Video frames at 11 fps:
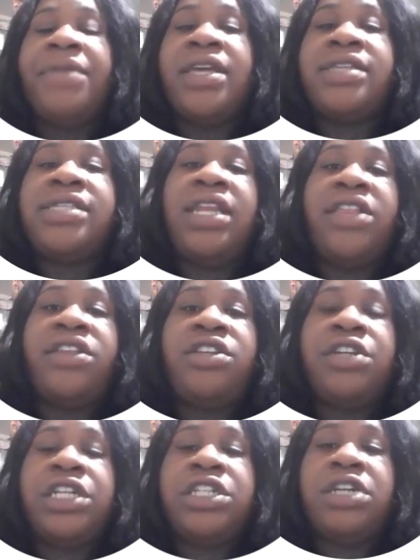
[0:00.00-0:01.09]
It's another
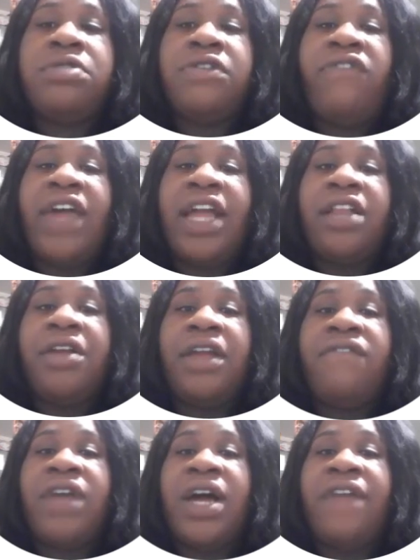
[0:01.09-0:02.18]
transcription factor
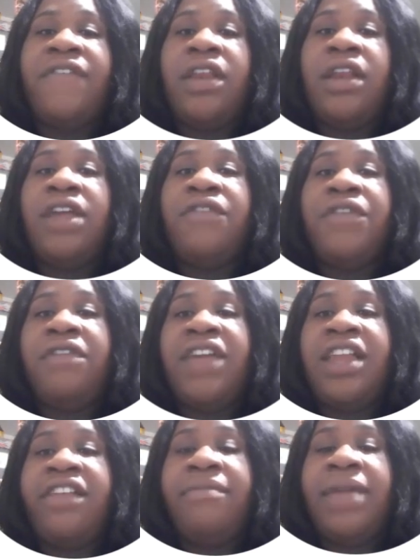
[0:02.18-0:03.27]
involved in the liver
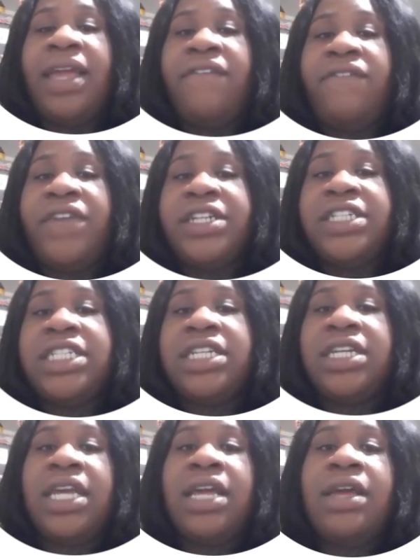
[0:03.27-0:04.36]
development and
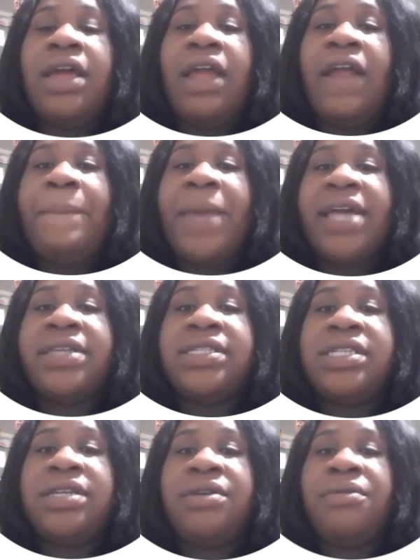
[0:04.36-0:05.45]
function. It
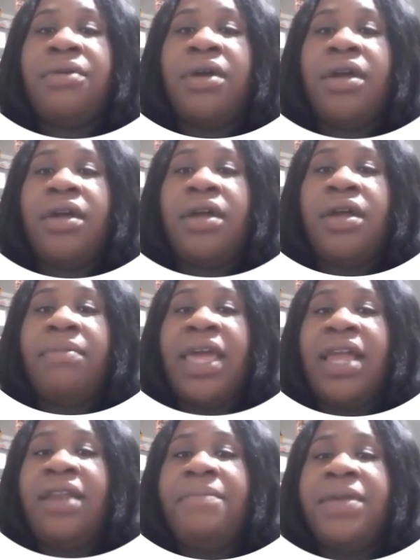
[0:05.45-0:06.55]
binds to
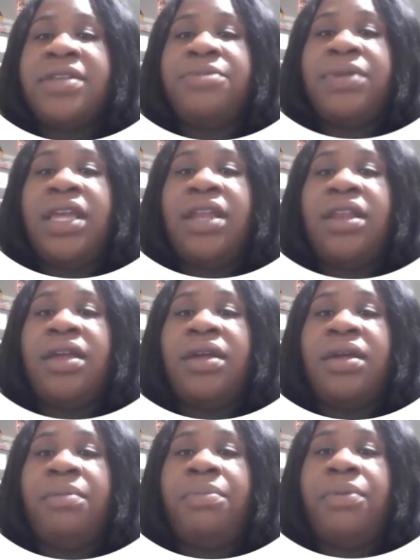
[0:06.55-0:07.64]
elements within the
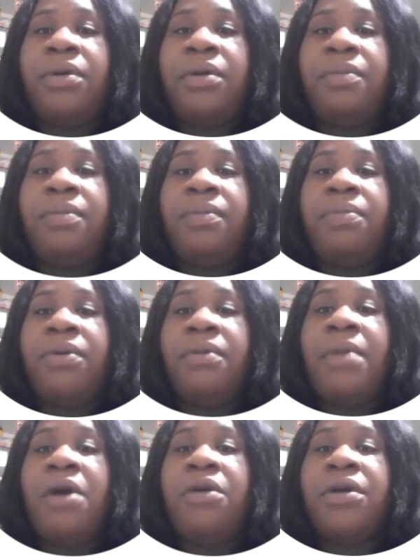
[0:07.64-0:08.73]

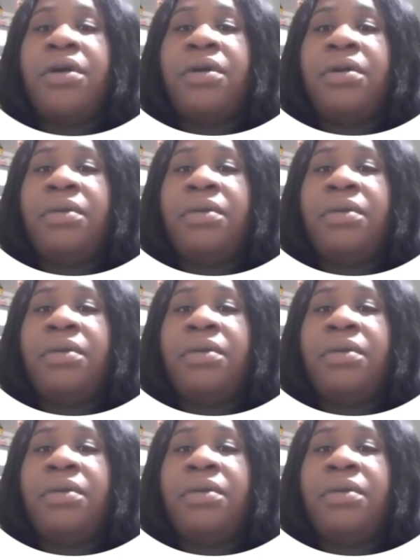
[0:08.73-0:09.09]
promoter